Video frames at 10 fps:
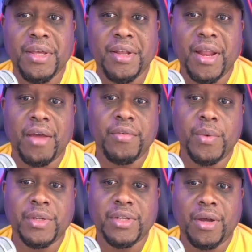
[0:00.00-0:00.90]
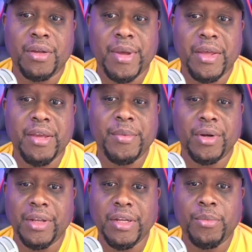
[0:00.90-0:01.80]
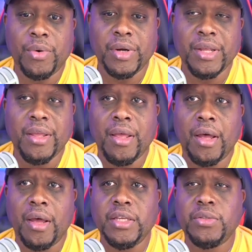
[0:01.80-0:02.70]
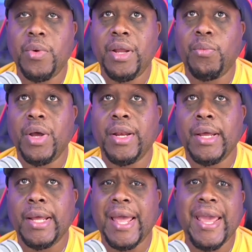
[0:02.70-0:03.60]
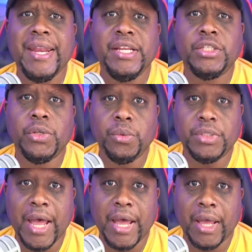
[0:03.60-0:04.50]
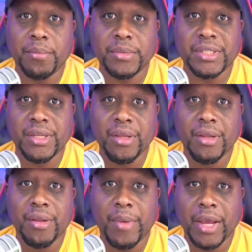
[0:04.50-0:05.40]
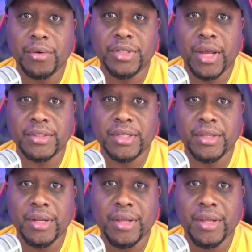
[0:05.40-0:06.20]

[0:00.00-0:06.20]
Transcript: Now, if you want to talk about him on the leaderboard, uh, he's won what uh, 82 times, Michael Johnson.